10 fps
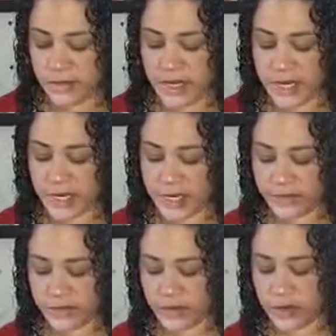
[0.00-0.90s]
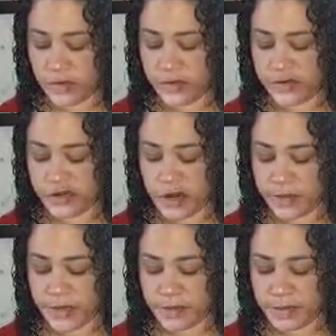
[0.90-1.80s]
I mean, I guess you could always
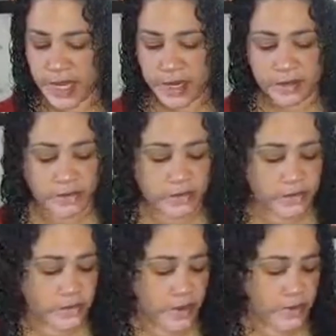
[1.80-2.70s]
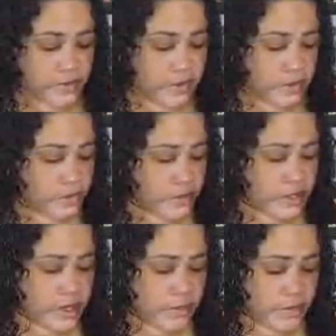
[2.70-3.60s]
chop them back to the size that you
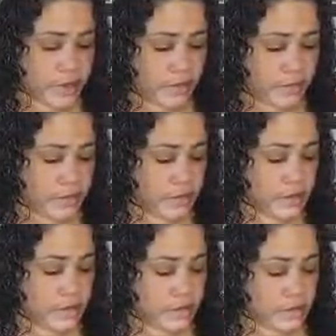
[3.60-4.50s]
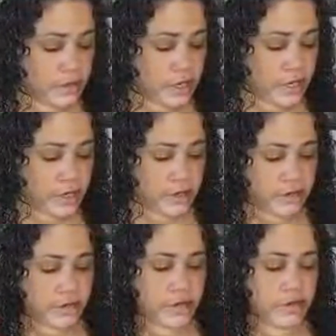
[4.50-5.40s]
want to keep them
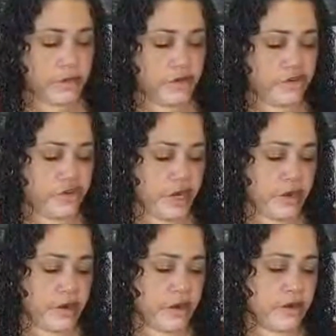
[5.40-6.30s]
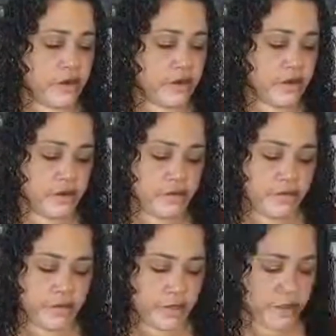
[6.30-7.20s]
and share
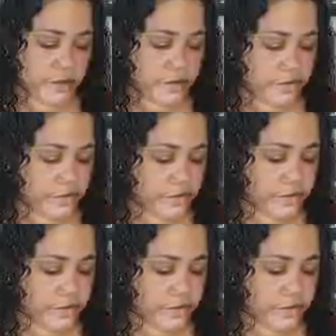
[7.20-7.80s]
with others.